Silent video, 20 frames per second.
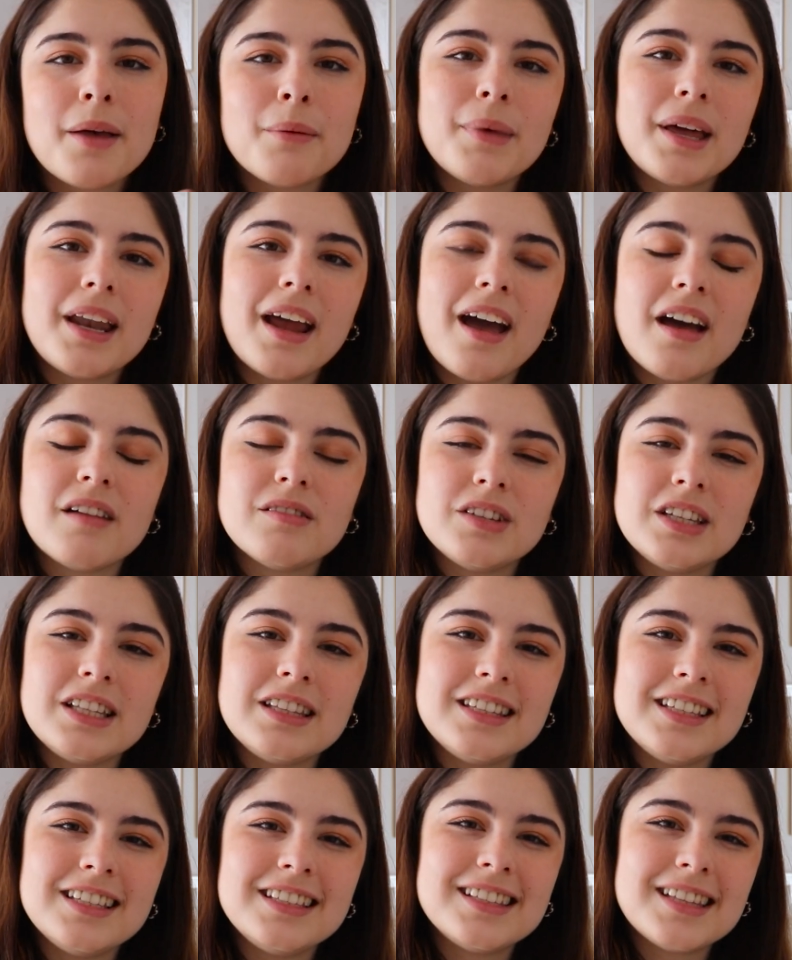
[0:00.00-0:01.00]
but
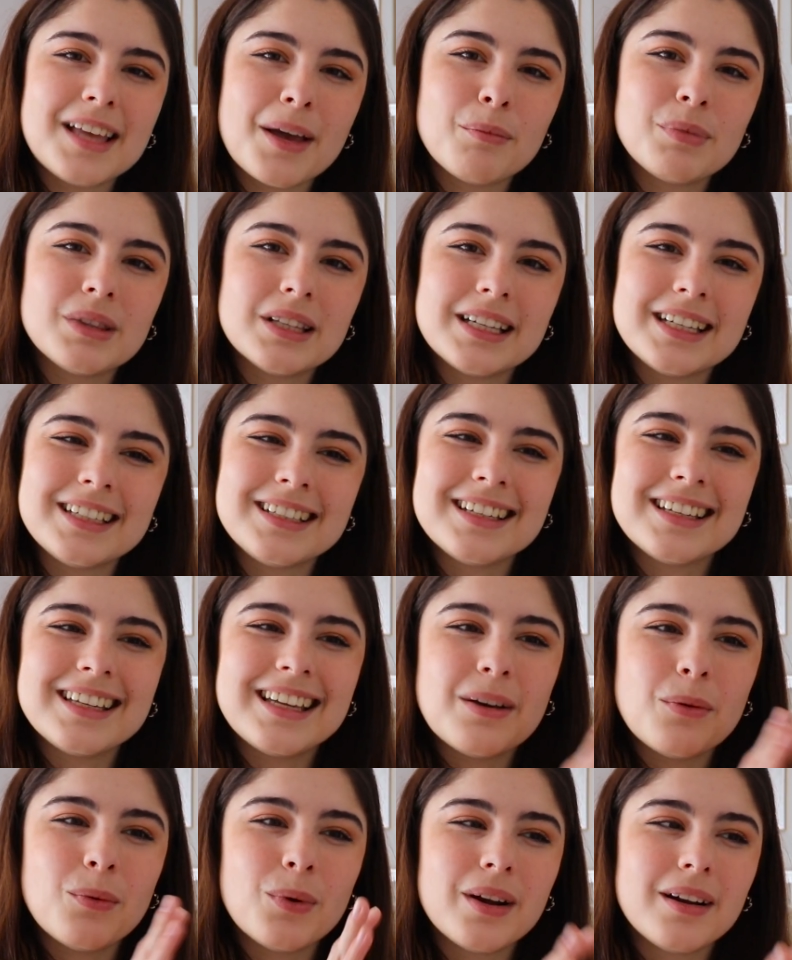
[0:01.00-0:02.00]
having this template
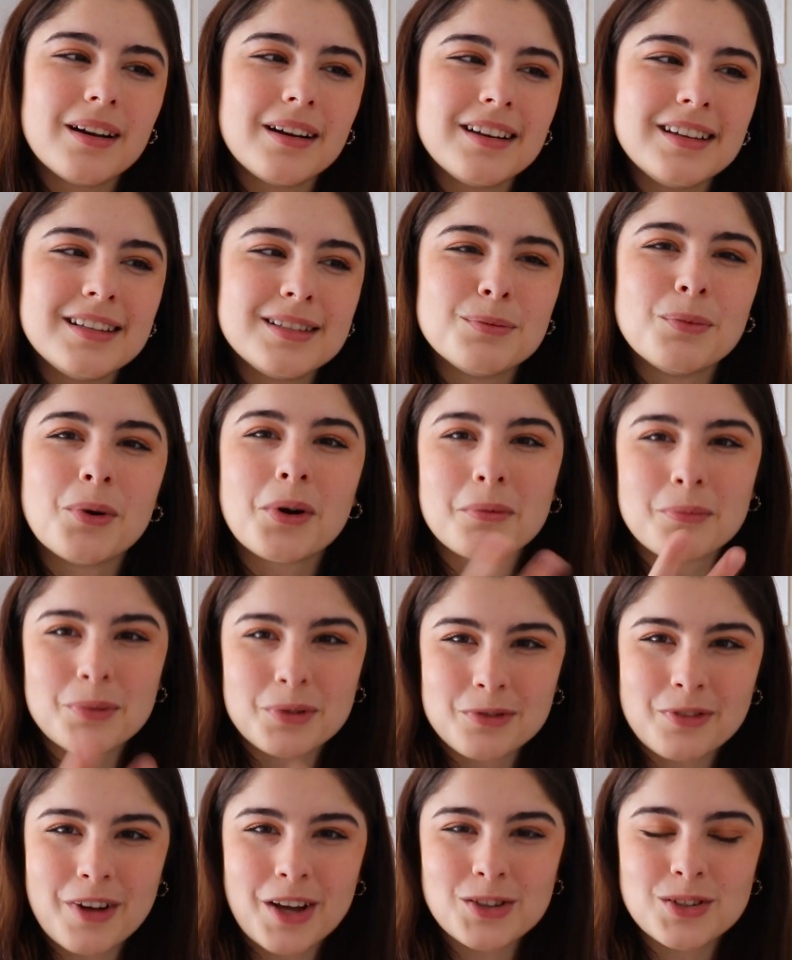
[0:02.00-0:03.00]
where it's more
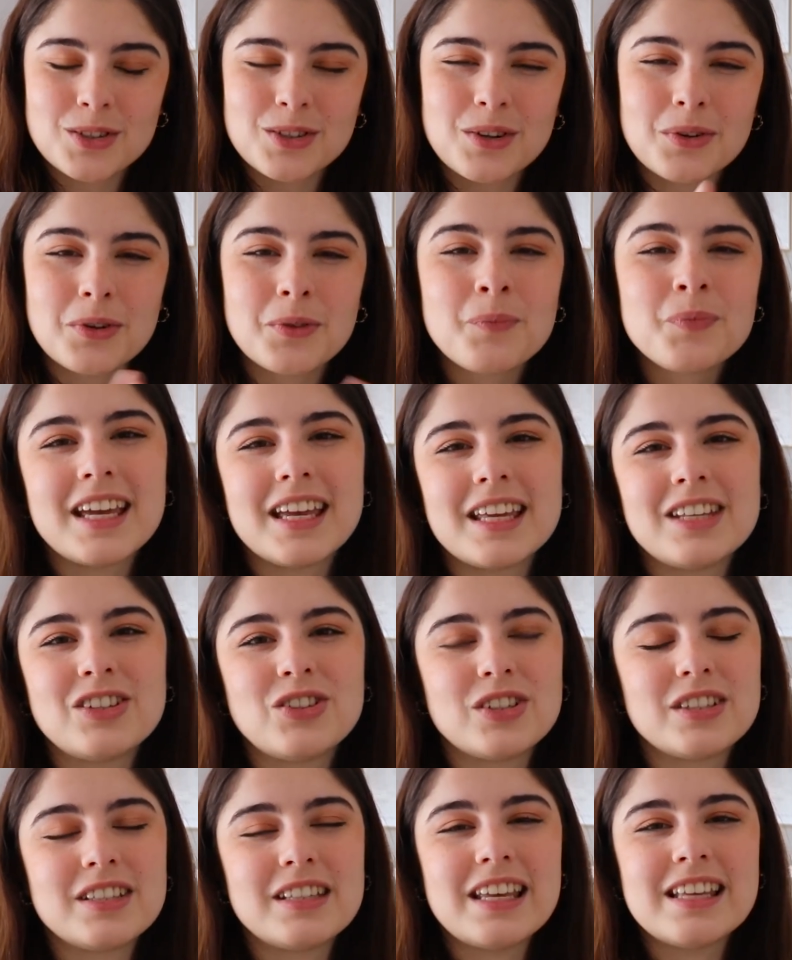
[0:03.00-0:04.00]
professional, they can
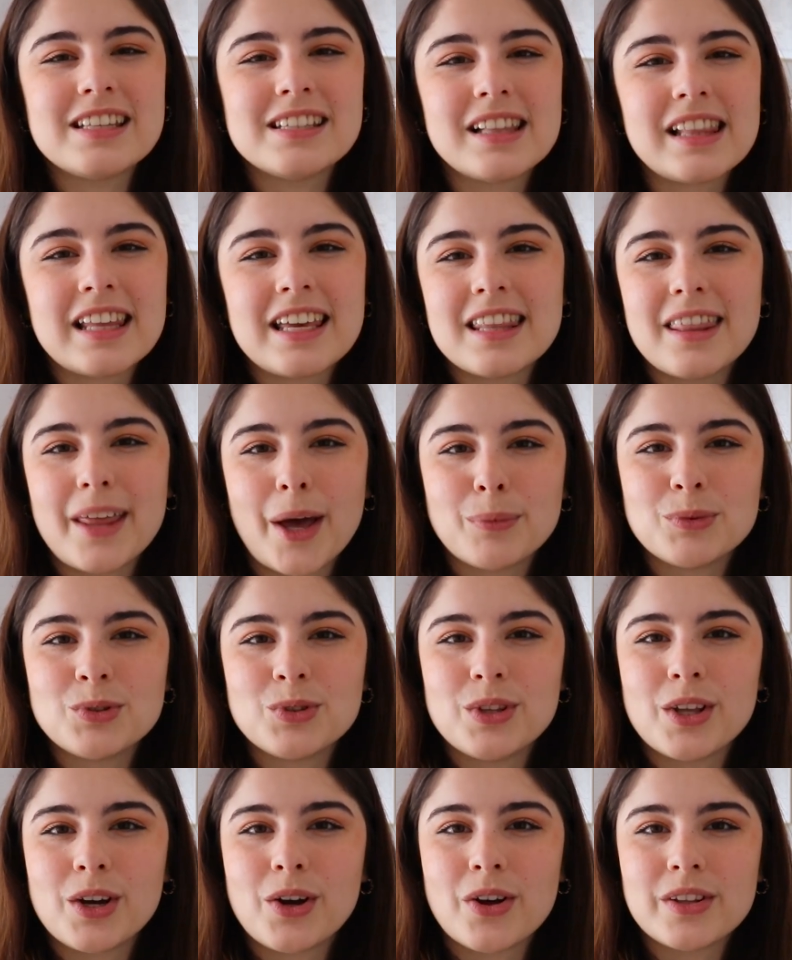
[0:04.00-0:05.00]
just easily adapt
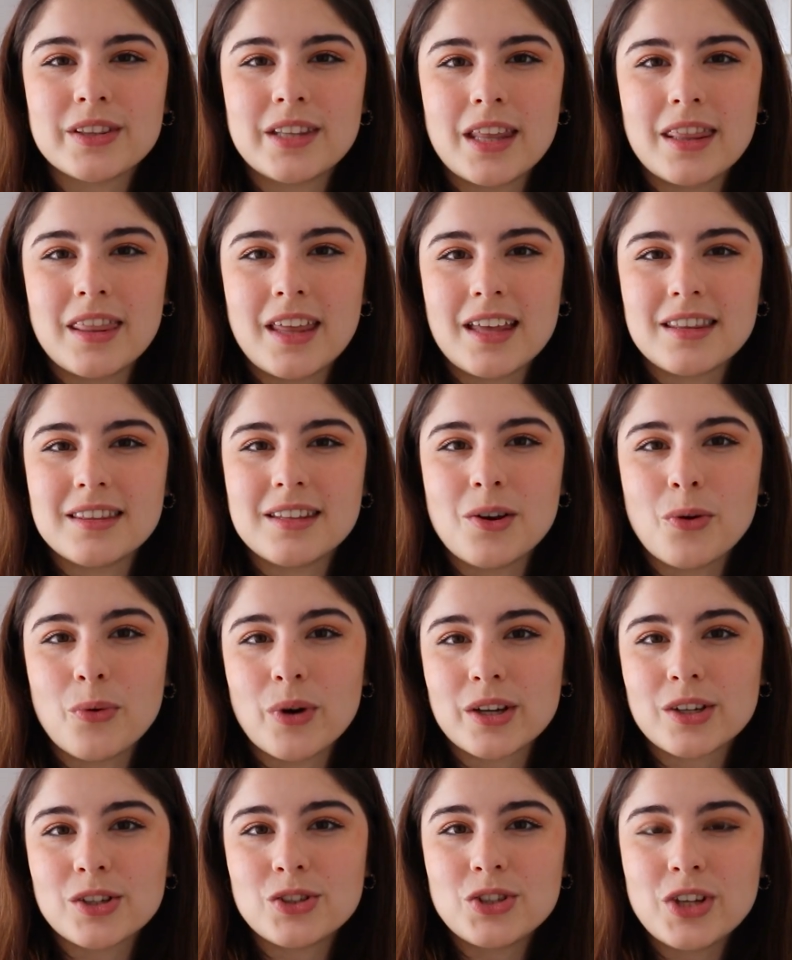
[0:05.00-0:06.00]
to the content that they
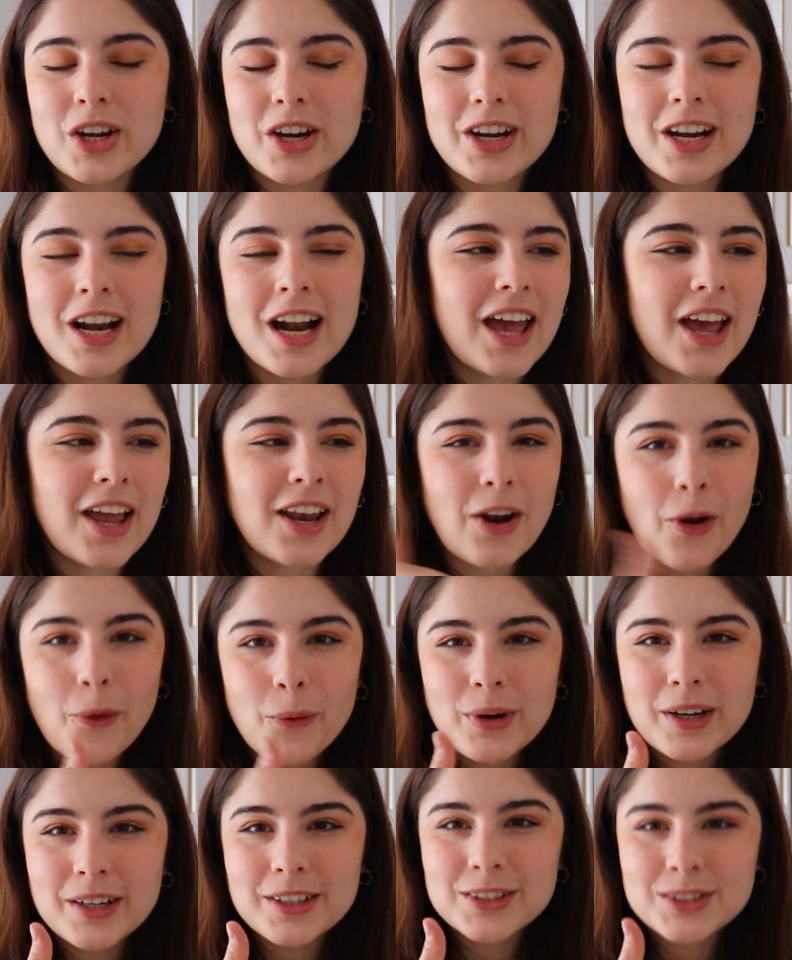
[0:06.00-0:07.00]
want to share and
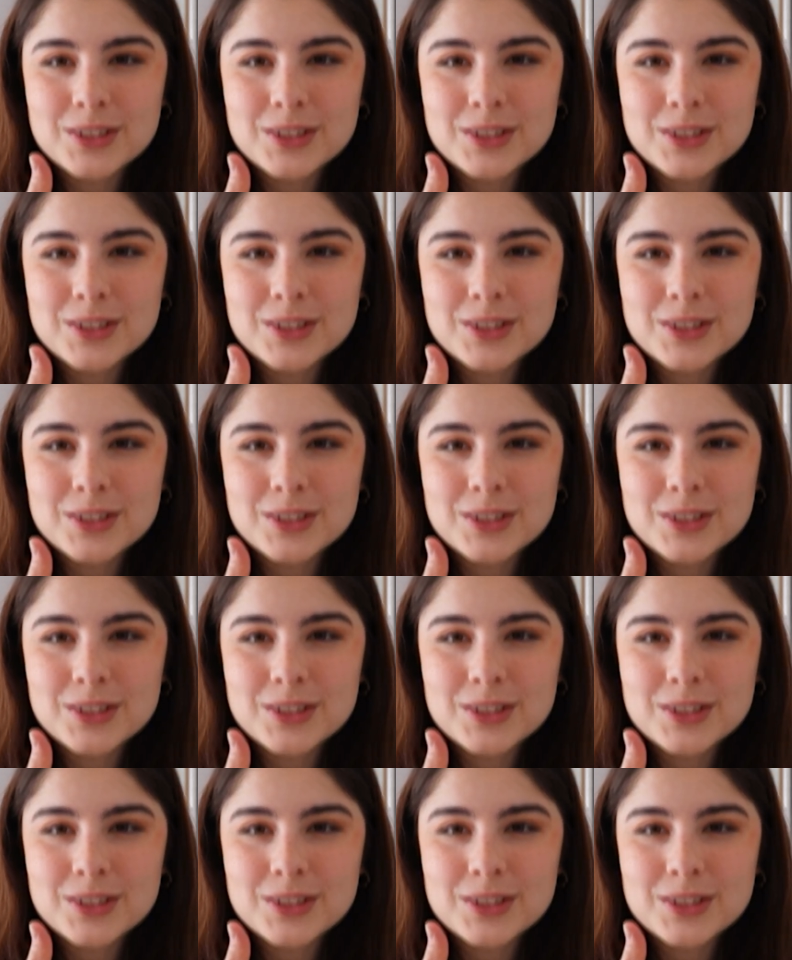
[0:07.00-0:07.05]
we're